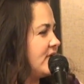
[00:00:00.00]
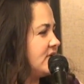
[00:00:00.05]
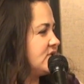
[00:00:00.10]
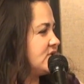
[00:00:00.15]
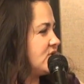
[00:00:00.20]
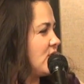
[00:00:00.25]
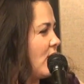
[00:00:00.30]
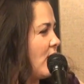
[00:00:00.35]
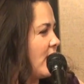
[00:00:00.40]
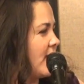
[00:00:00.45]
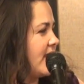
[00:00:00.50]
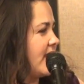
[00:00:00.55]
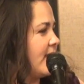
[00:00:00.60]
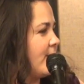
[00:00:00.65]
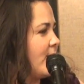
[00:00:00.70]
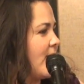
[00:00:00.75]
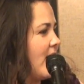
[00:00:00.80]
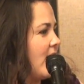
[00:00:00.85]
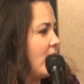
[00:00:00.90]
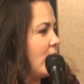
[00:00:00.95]
story
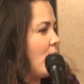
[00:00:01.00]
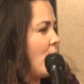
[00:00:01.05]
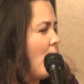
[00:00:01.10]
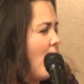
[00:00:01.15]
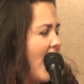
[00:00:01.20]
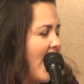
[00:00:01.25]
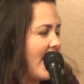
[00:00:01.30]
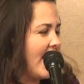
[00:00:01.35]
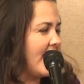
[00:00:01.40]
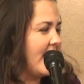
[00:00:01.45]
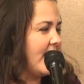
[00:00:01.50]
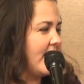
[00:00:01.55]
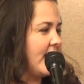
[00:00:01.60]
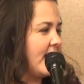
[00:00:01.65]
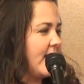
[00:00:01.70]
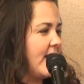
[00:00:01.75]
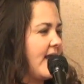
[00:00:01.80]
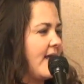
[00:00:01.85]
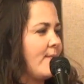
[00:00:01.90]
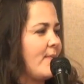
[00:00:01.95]
about why
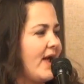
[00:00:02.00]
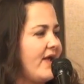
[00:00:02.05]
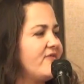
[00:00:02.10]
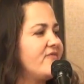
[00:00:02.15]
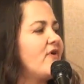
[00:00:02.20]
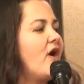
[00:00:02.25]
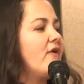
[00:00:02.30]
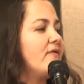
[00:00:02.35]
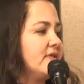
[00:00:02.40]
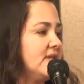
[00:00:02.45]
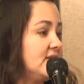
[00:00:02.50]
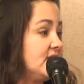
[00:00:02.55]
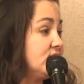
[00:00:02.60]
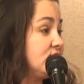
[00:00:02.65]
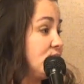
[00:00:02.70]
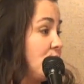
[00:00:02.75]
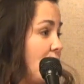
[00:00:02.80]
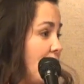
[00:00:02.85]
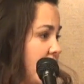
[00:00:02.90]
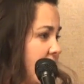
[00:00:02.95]
am I involved in
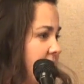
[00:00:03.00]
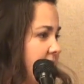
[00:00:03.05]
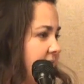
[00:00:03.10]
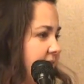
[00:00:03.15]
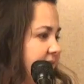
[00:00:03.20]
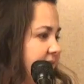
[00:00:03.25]
this work.